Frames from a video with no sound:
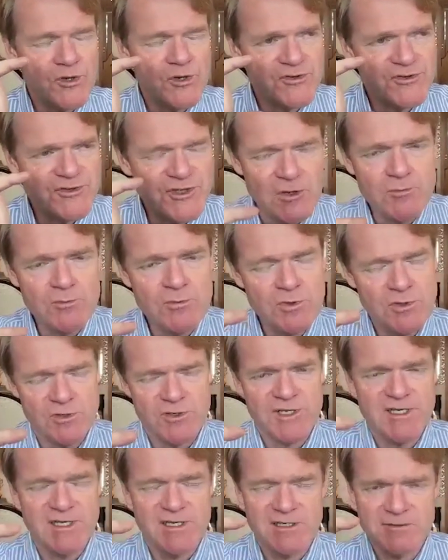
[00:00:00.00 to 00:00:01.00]
Don't look
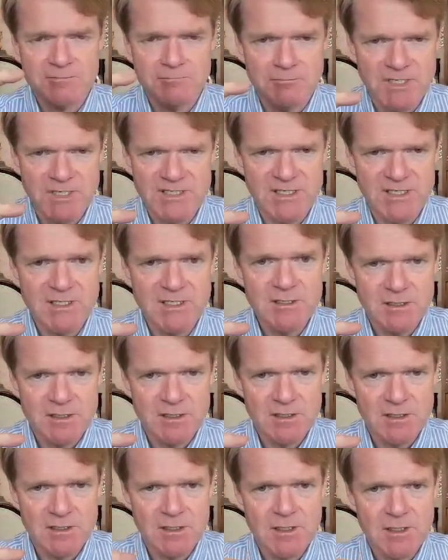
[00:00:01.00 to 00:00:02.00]
at it as money.
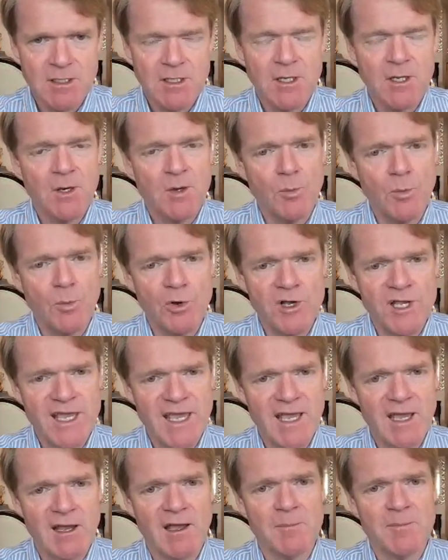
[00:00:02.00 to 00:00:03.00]
Work
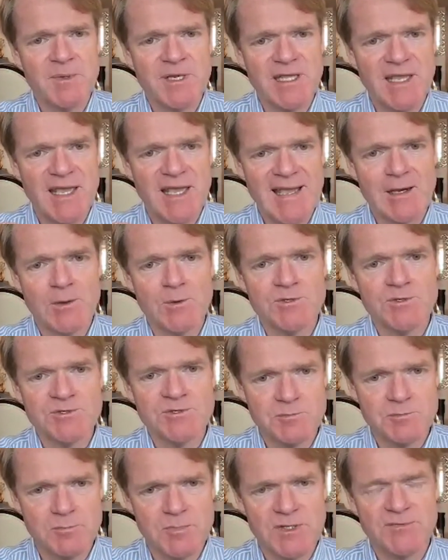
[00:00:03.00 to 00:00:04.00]
out how many
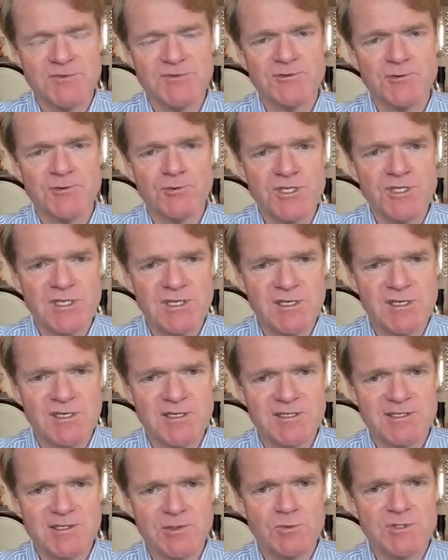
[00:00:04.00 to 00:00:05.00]
hours, months, or
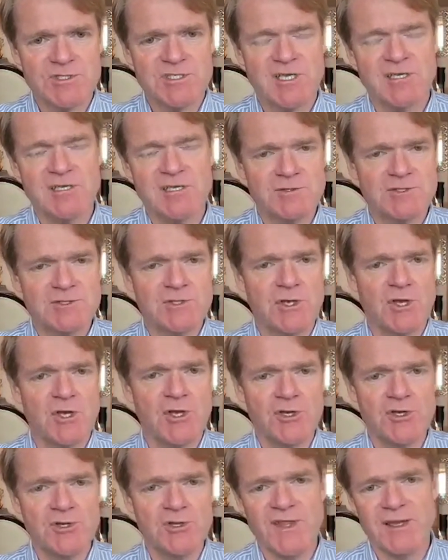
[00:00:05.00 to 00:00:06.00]
years it would take you to
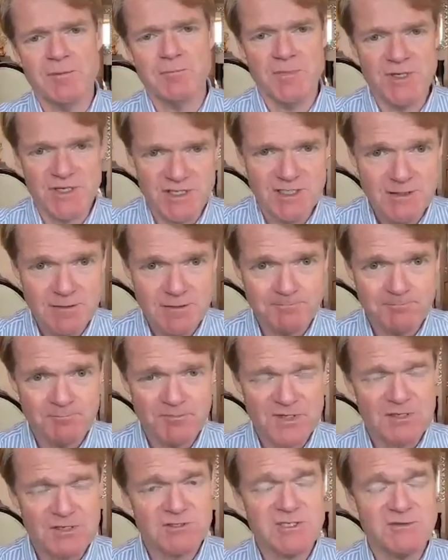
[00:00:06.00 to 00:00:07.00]
earn that money.
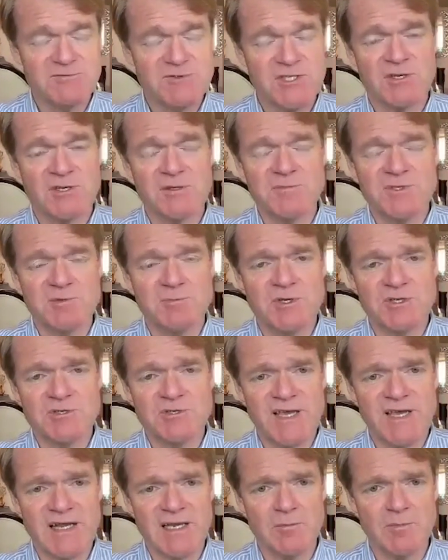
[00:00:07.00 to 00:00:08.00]
Because if time's your most
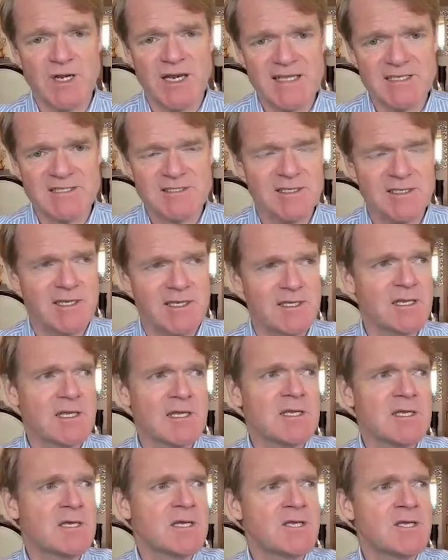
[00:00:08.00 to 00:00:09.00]
valuable asset,
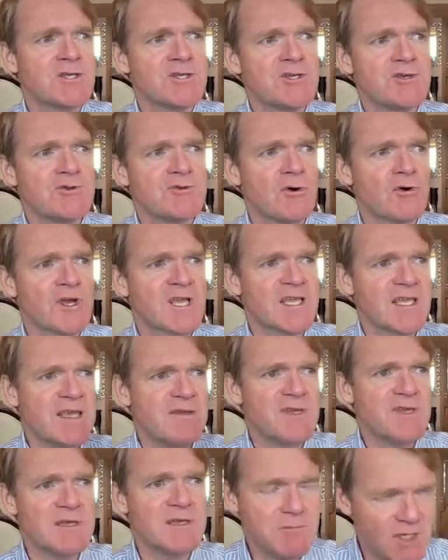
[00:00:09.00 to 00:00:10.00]
you're not
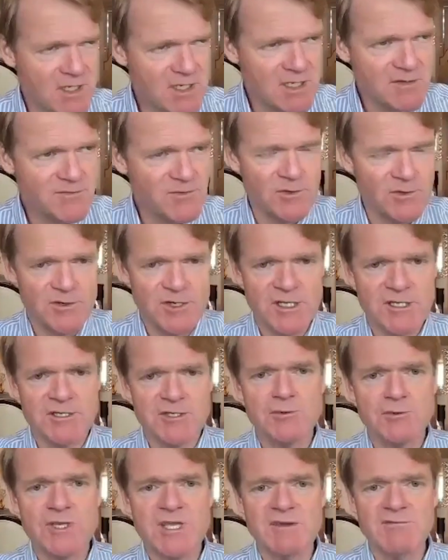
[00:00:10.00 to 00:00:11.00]
giving money for it.
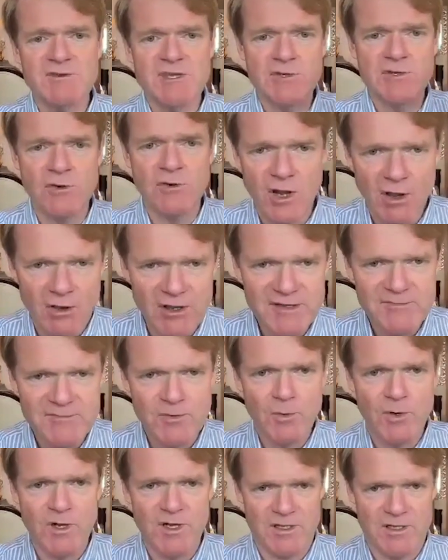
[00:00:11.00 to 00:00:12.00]
You're giving your life
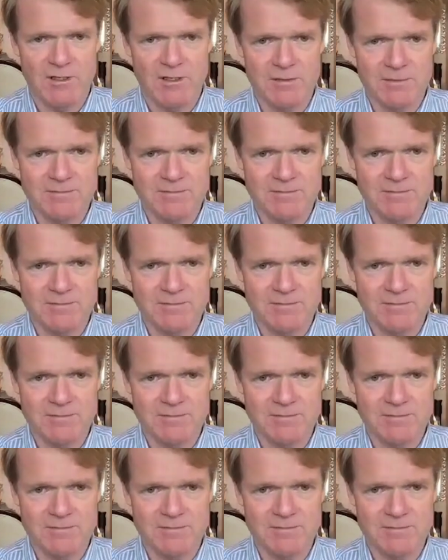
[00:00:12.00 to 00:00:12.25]
away.